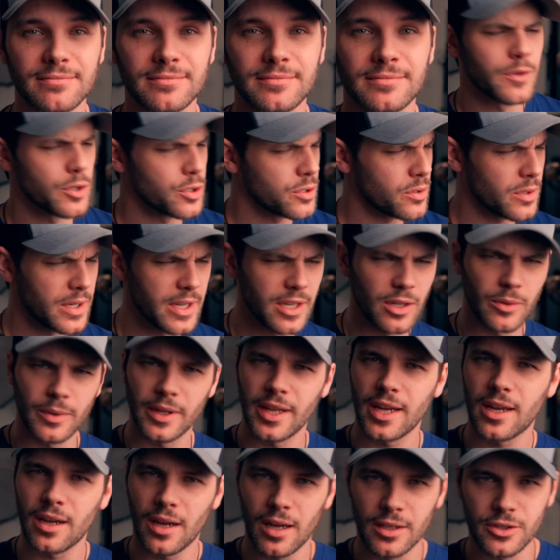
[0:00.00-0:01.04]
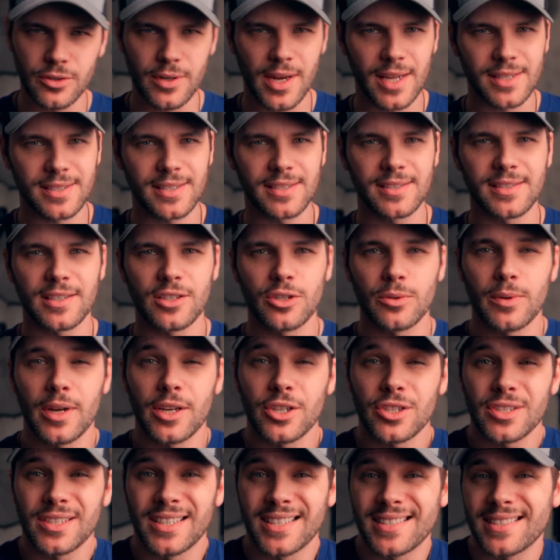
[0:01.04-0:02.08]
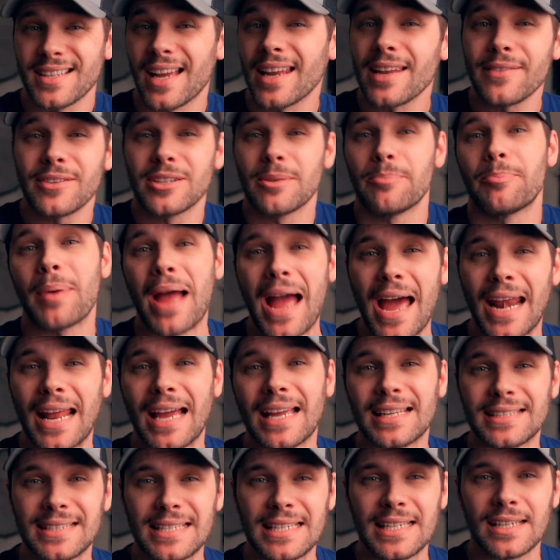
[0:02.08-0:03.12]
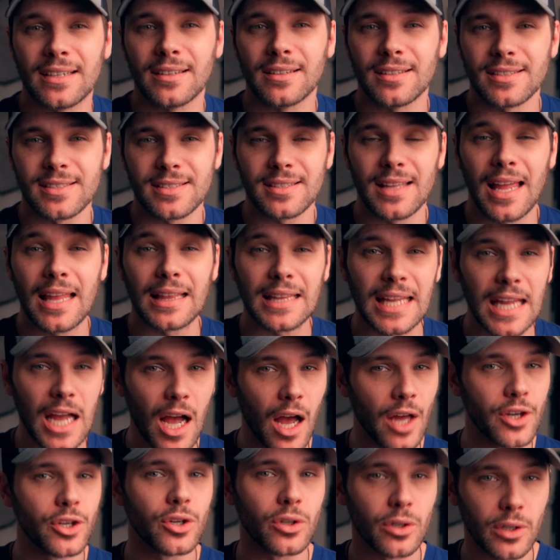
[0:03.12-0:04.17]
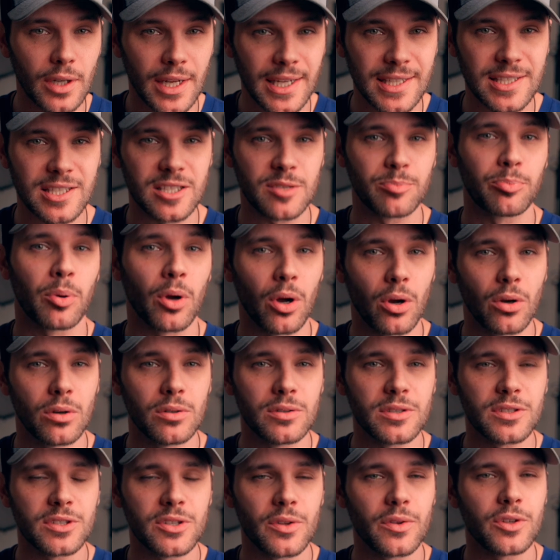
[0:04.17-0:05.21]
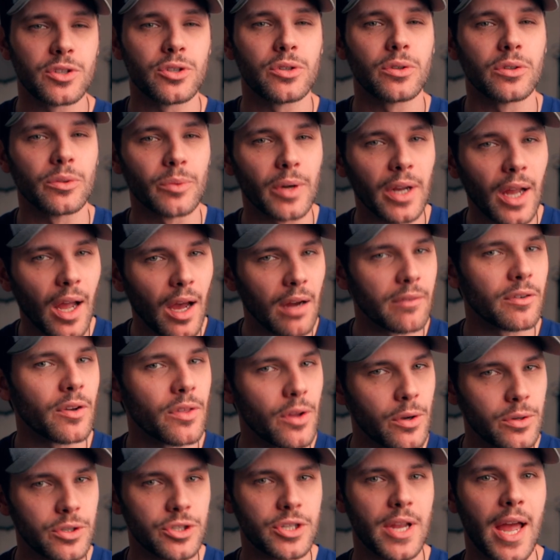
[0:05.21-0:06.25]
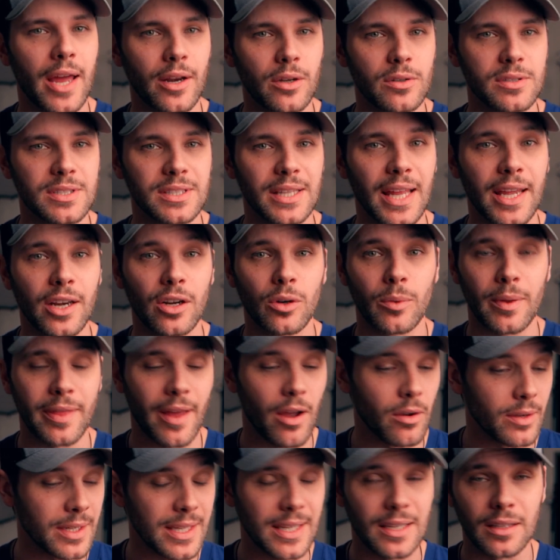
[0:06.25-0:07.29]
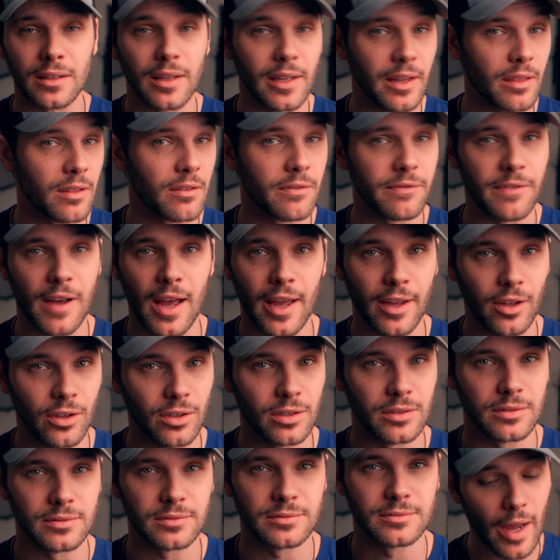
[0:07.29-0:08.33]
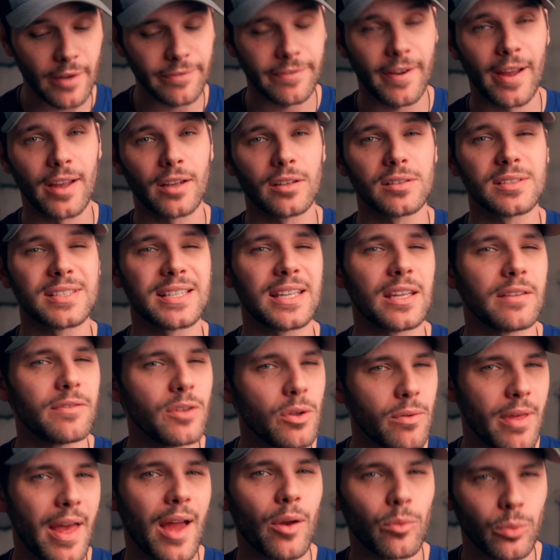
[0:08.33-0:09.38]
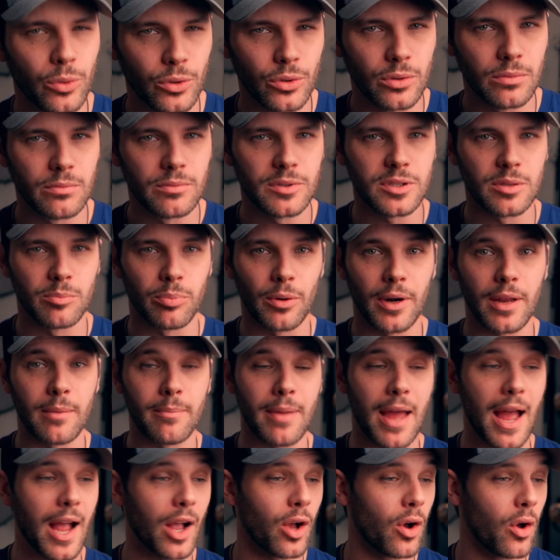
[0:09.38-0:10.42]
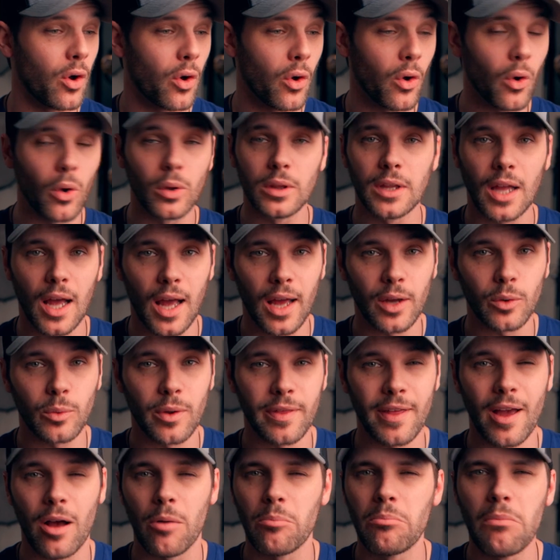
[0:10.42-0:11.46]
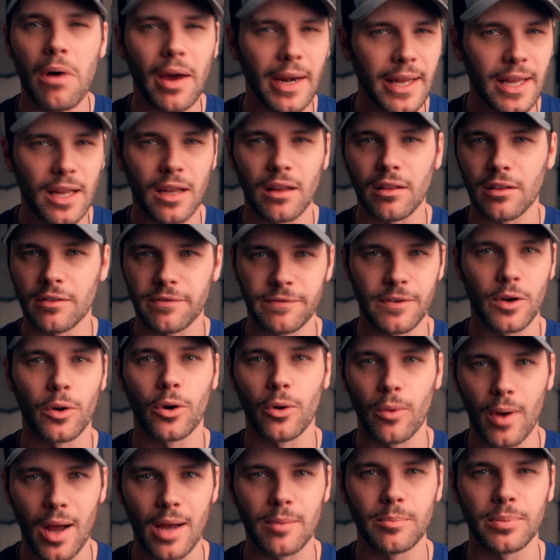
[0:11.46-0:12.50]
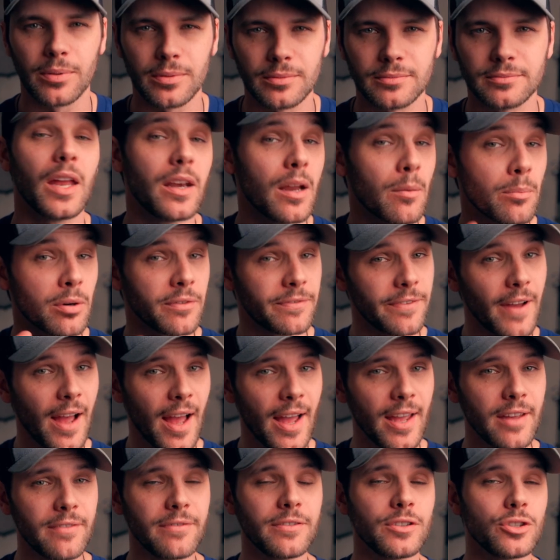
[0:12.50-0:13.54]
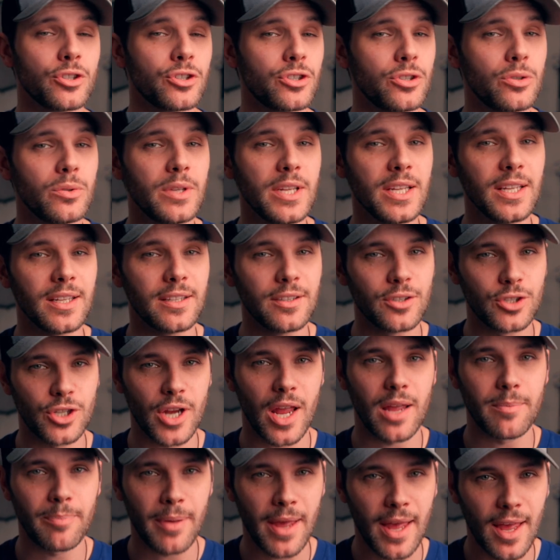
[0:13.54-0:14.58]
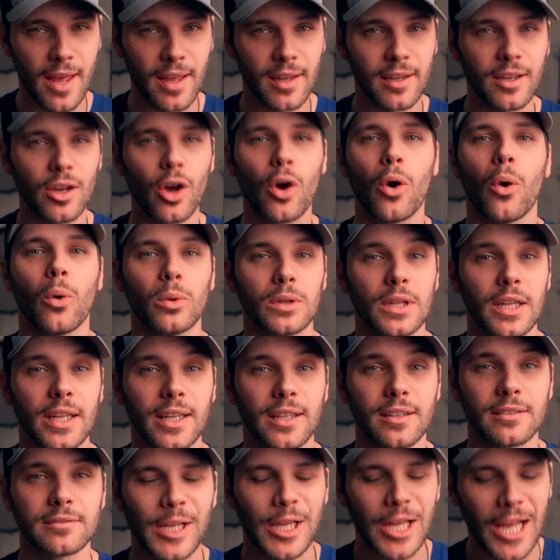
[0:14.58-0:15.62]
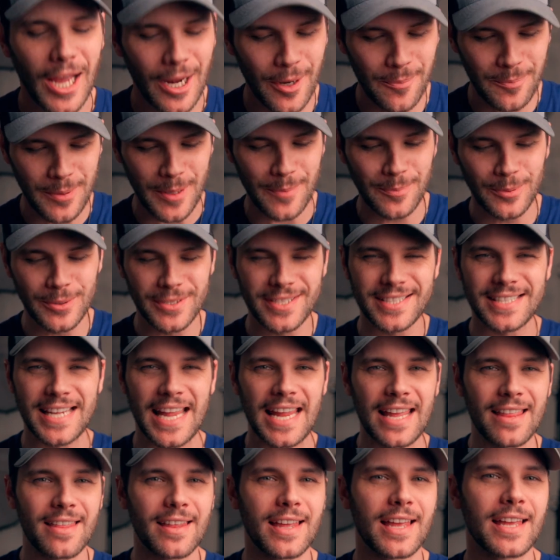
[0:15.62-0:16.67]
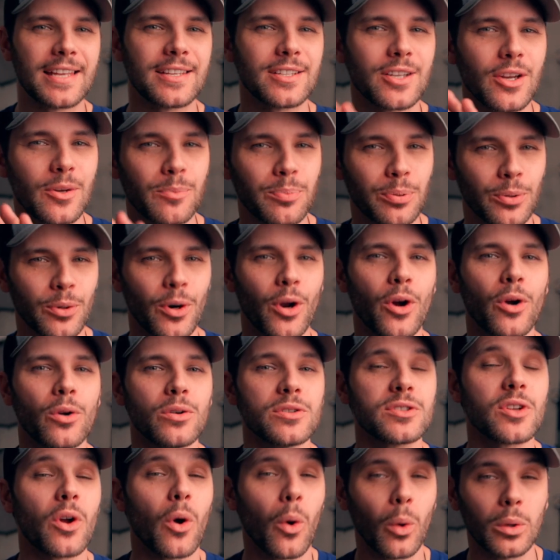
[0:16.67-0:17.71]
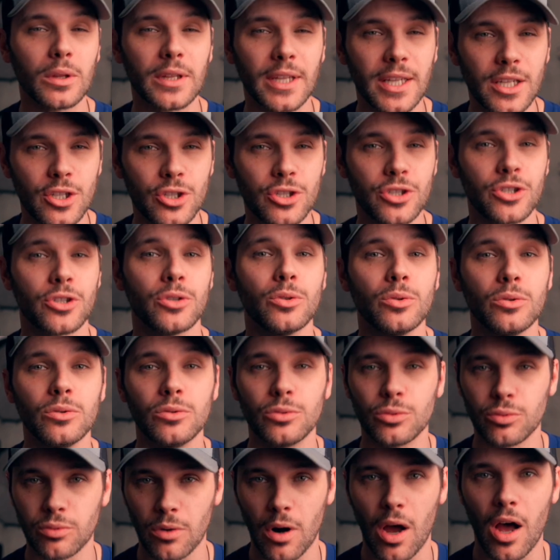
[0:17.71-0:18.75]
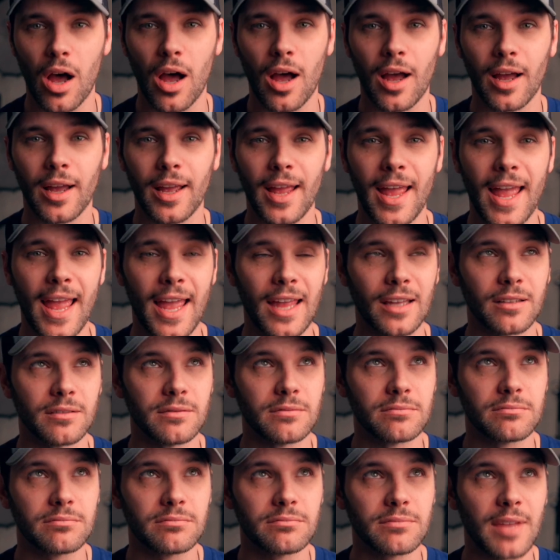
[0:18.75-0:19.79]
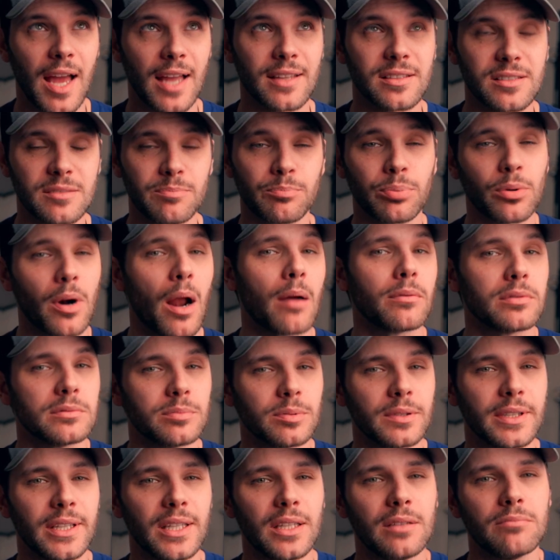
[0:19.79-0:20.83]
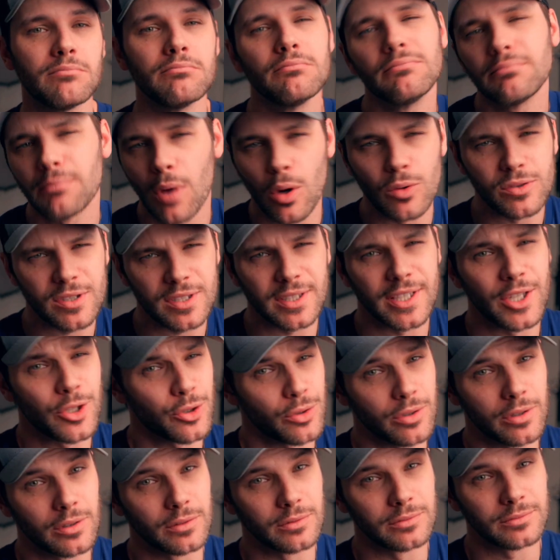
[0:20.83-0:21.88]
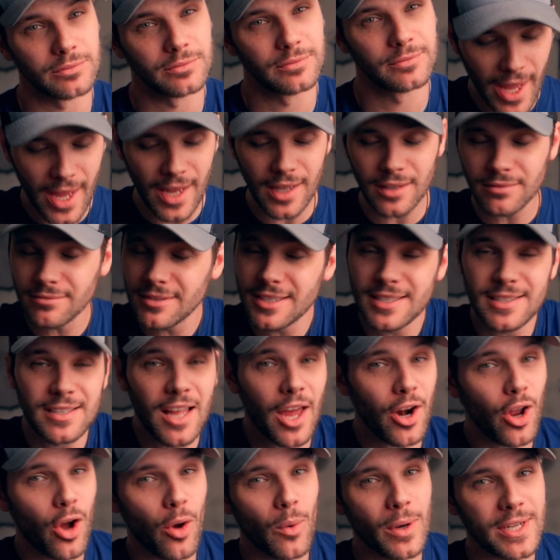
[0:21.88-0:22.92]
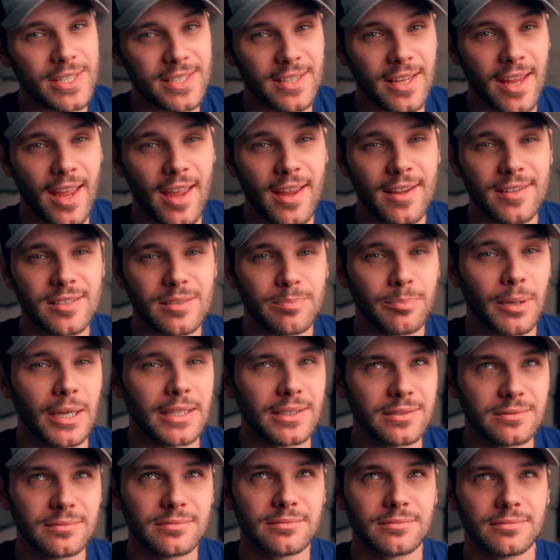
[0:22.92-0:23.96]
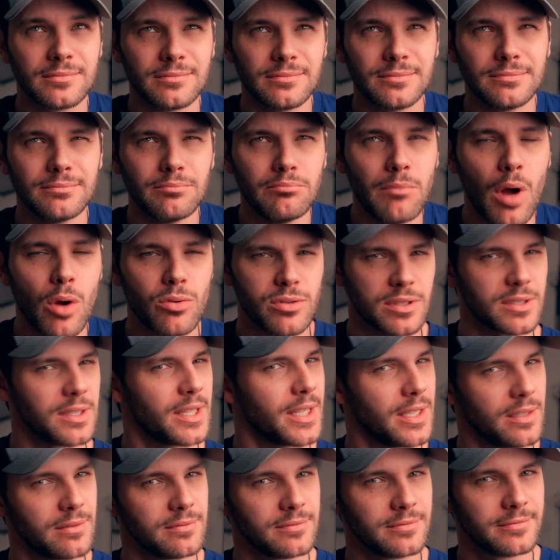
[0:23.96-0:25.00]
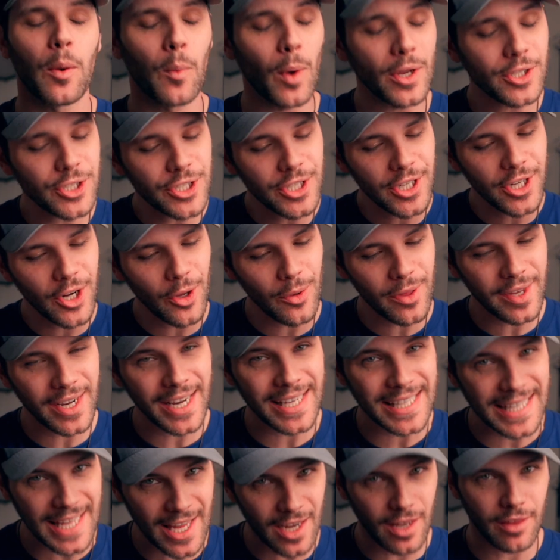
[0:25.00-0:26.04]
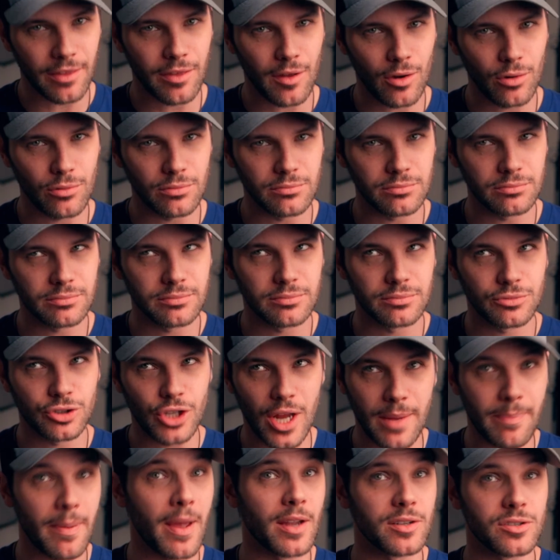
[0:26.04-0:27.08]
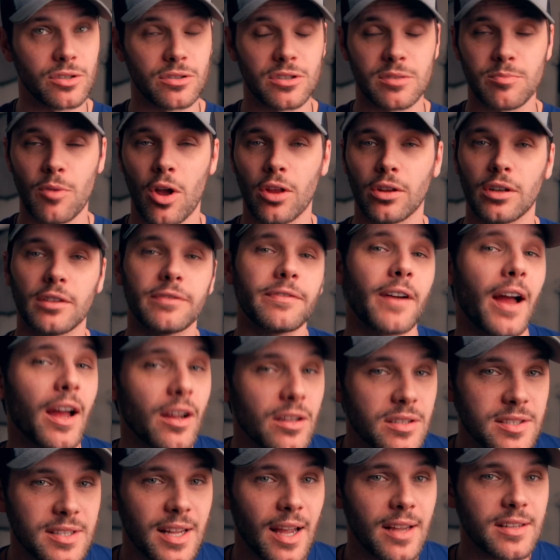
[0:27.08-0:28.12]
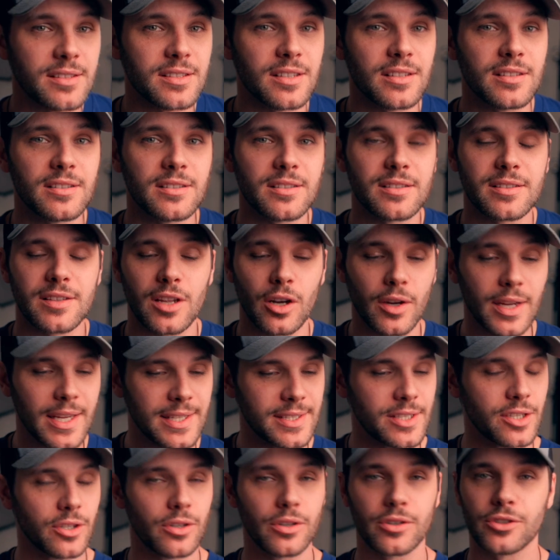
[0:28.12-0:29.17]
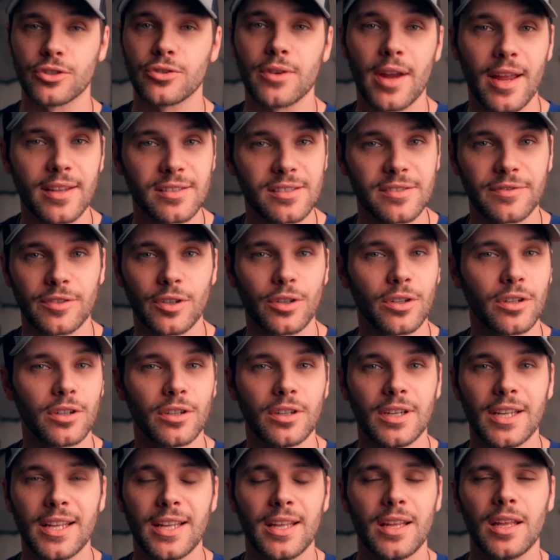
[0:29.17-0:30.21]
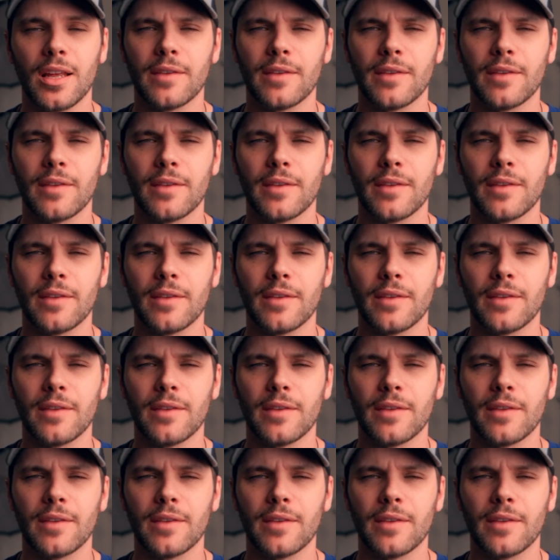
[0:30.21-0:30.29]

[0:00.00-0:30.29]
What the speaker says: If you're shooting in a really contrasty situation, it's not even a bad idea to slightly underexpose so that you can recover those shadows later without killing the file. RAW files give you that room to bring back a whole lot without muddying the photo up. And number 5, shooting in JPEG only. A lot of people say that pros only shoot RAW, and that's probably mostly true. No hate, it's not always the case, but mostly. I want you to know that I get it though. JPEGs are smaller file sizes, they're easier to transfer.